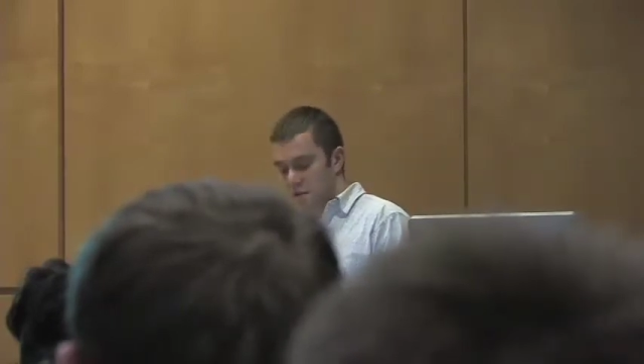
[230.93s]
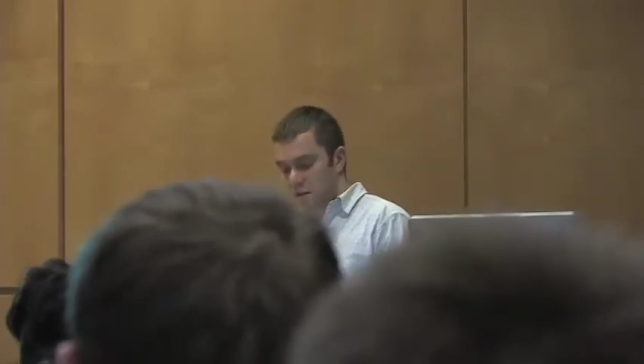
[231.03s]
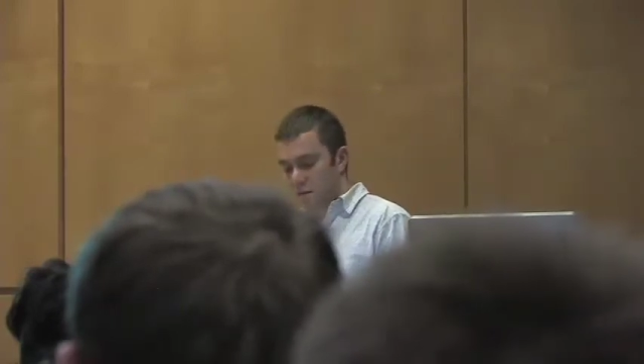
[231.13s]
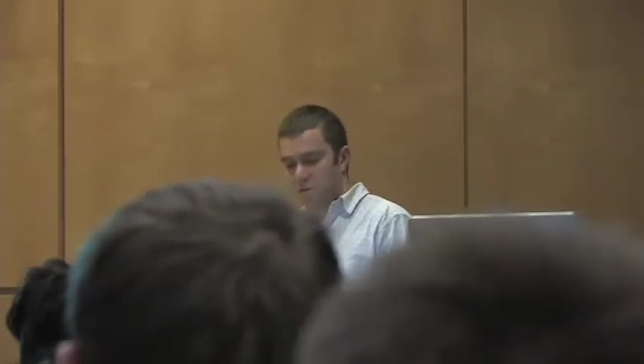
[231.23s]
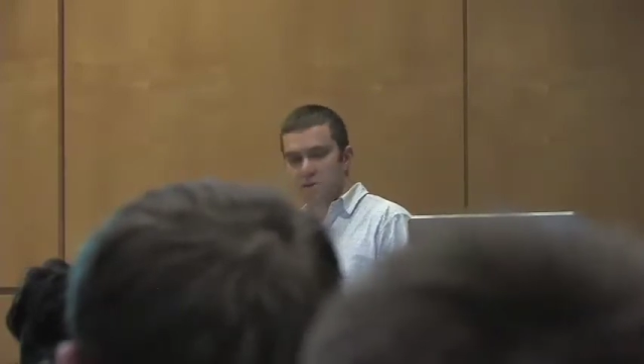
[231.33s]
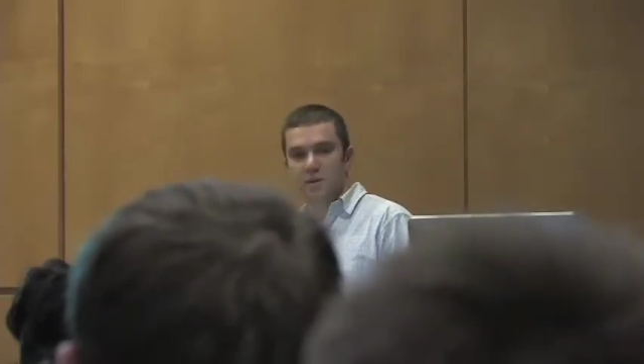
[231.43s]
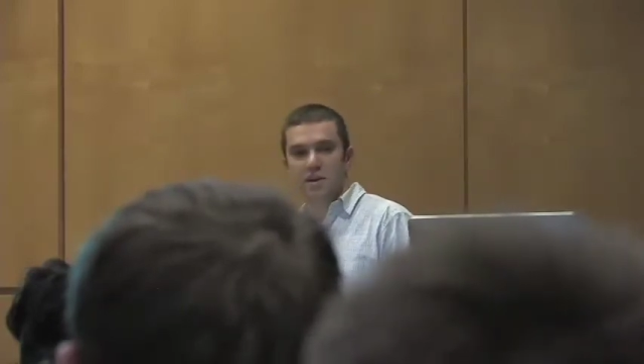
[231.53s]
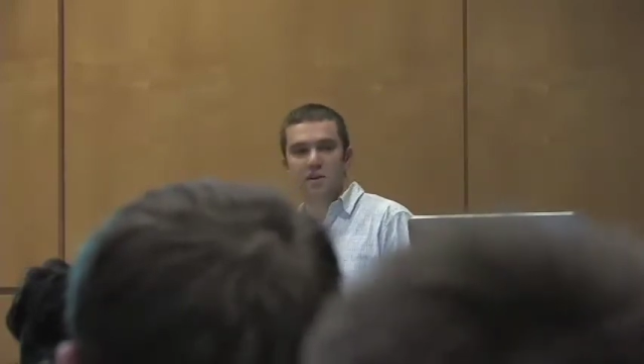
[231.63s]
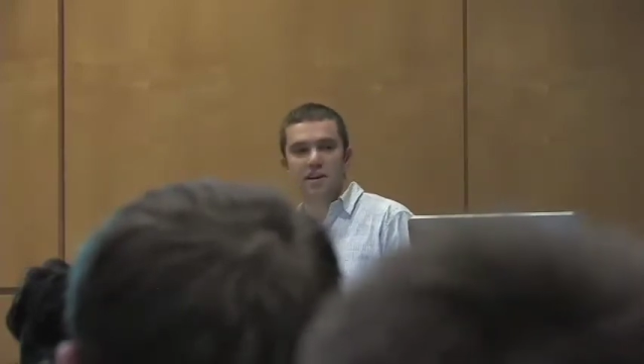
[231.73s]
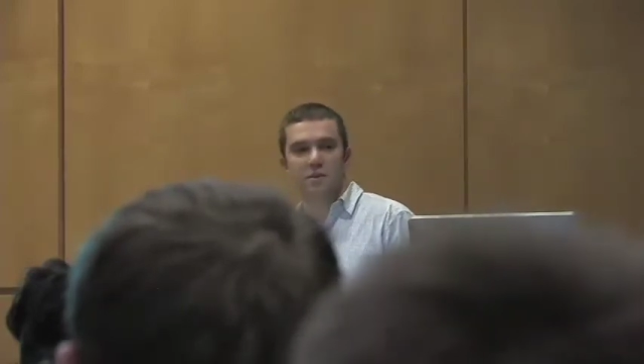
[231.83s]
We're also
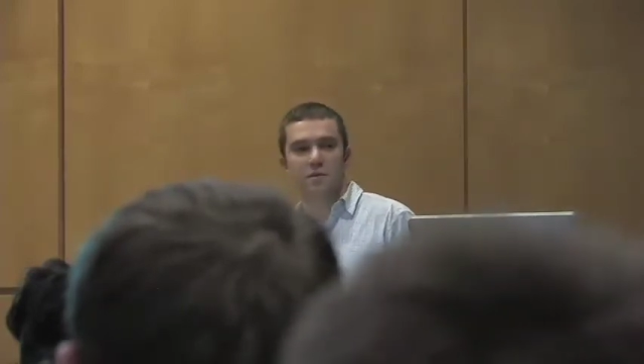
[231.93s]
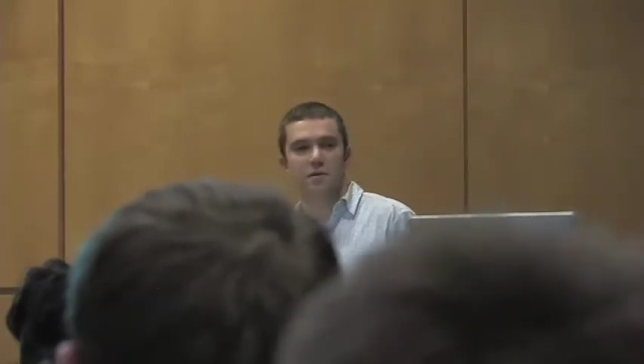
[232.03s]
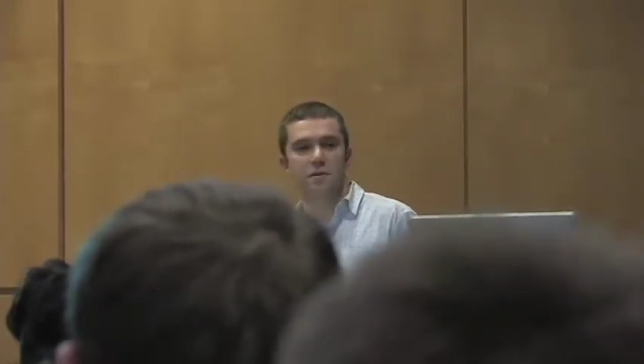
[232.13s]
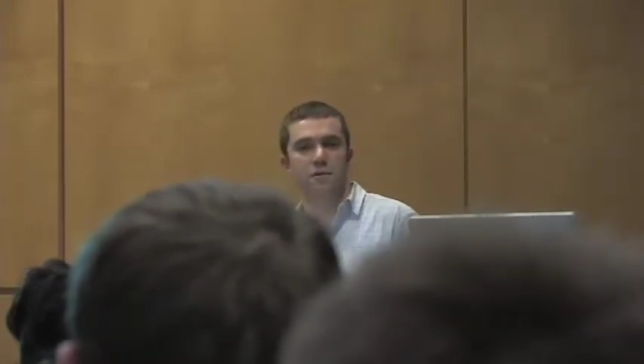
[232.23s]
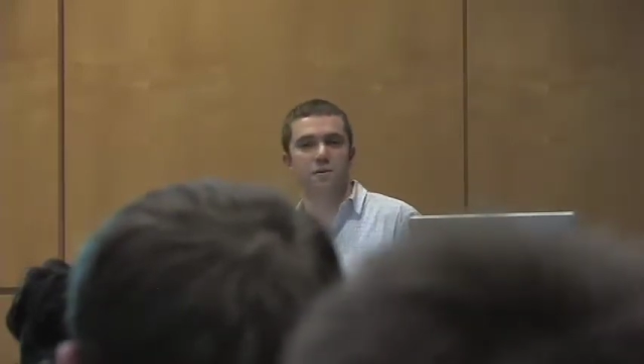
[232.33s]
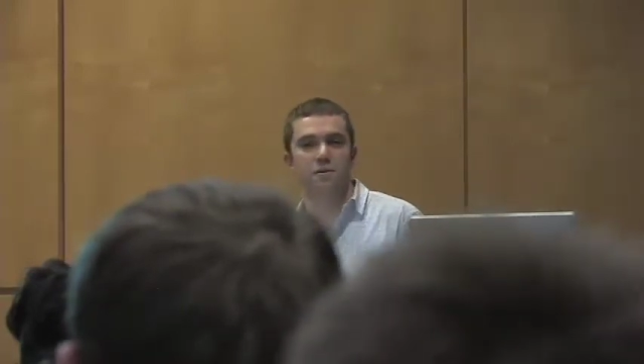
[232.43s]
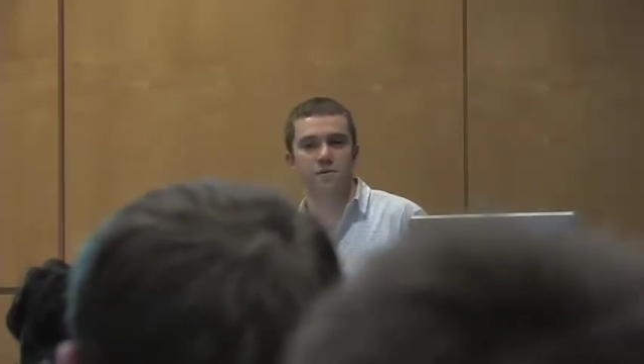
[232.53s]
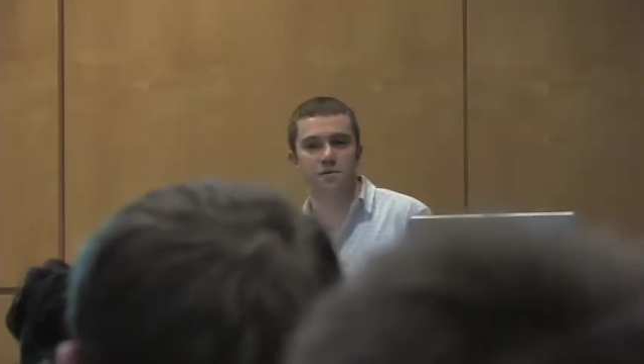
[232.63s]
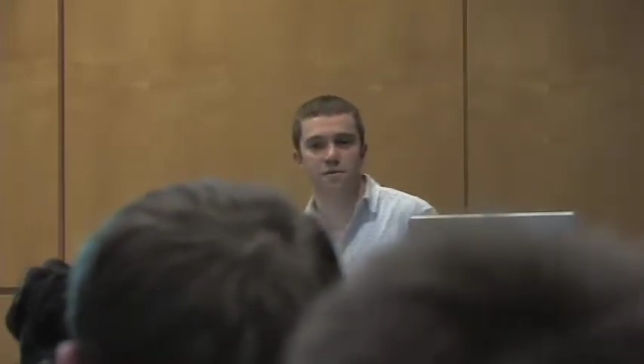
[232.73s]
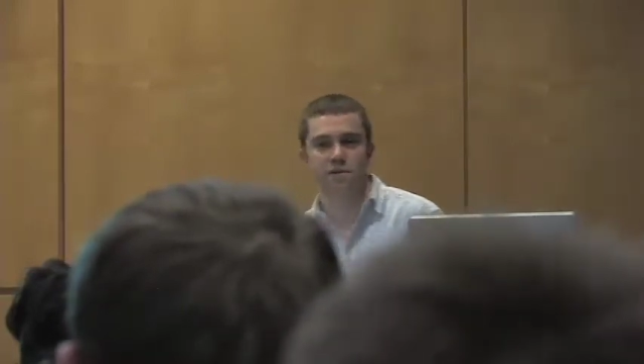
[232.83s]
integrating with a few
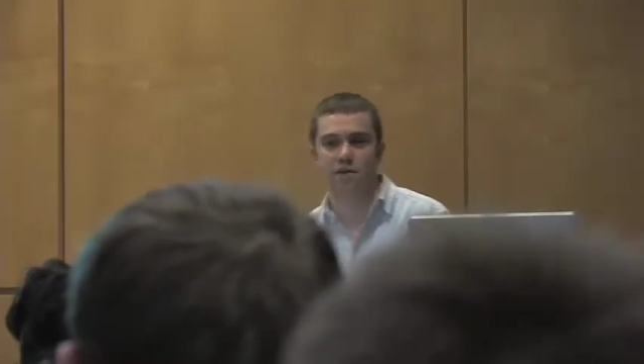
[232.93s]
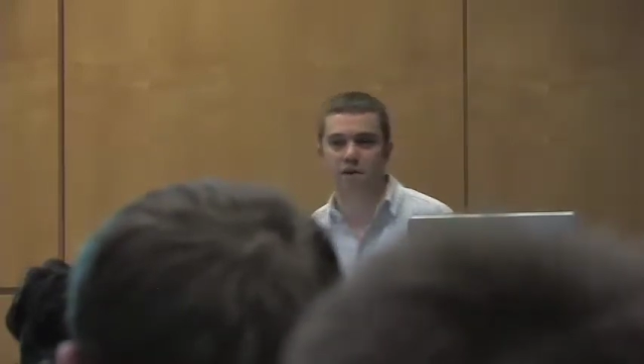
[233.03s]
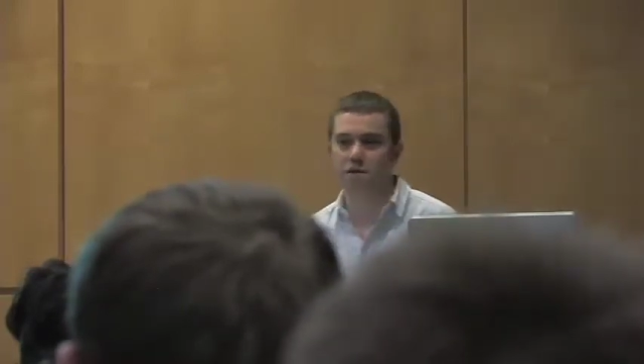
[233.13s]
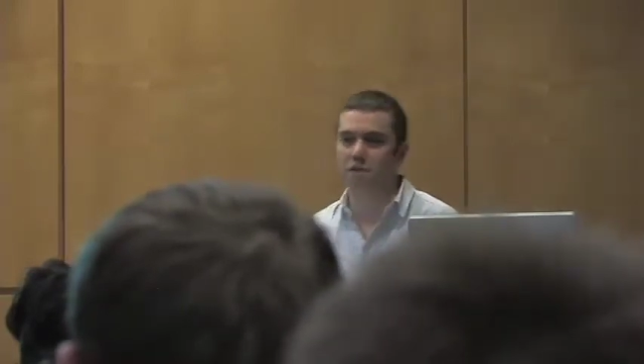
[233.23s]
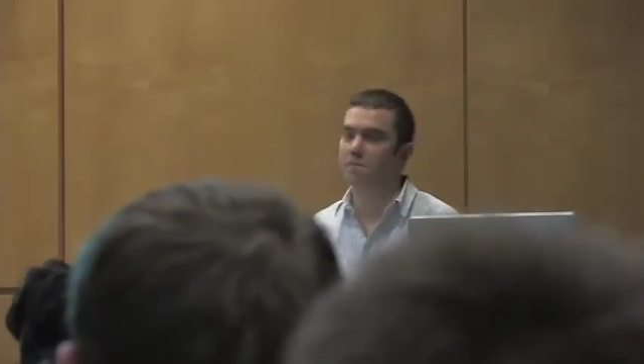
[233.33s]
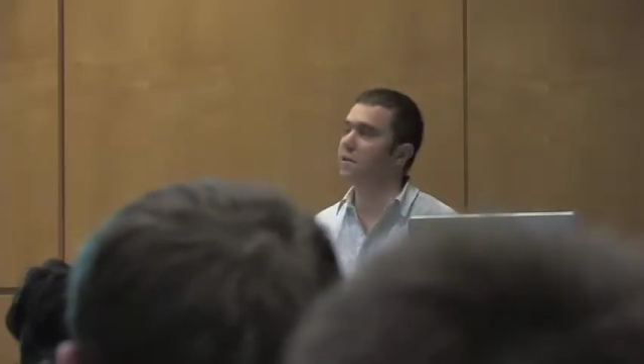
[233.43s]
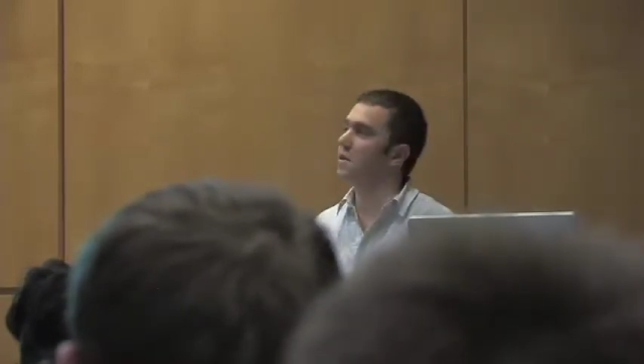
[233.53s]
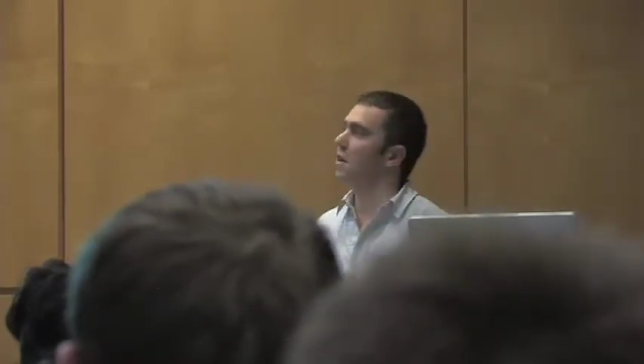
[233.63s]
startups,